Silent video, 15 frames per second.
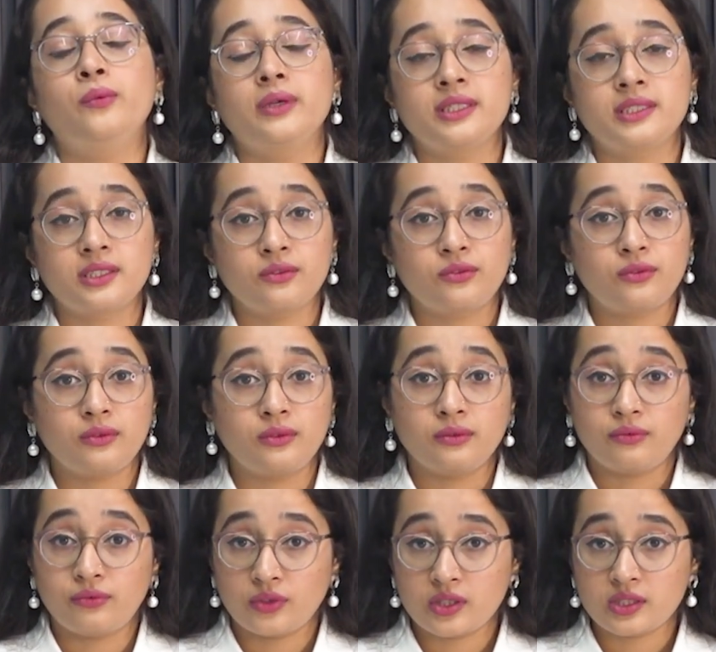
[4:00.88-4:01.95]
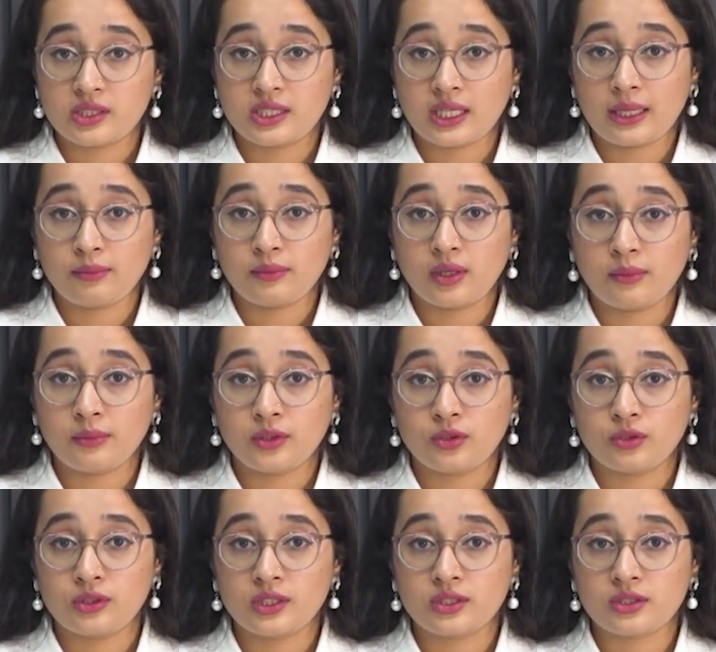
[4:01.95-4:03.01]
Is it first time coming
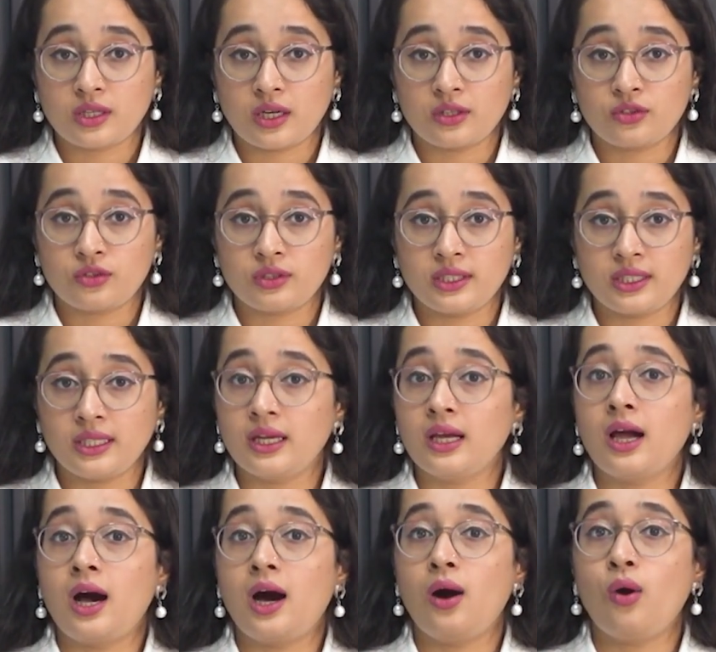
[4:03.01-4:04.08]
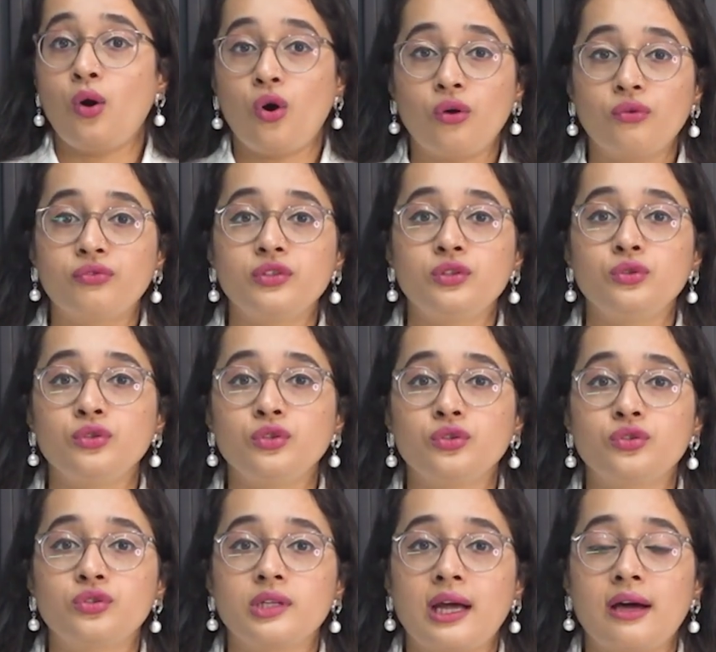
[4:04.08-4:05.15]
to this country? How often do you
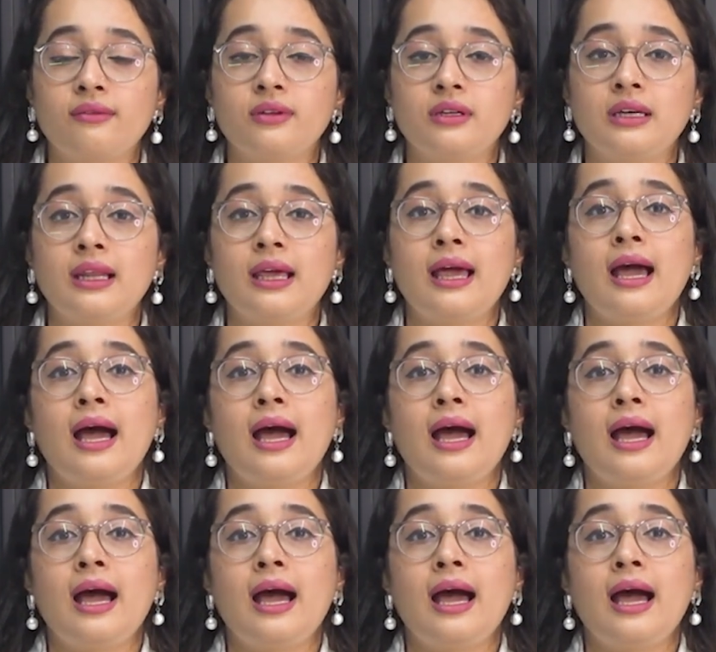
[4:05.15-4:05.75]
travel?